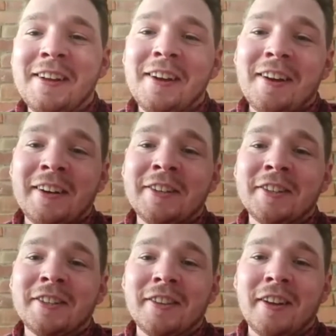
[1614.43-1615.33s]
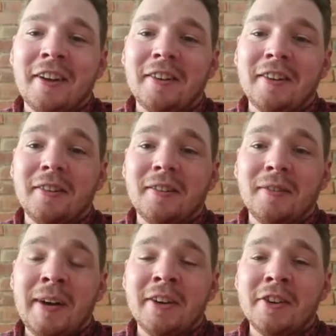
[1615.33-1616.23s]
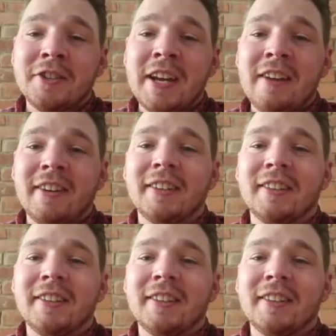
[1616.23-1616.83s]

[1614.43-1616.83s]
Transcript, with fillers: and I just thought, why not share it?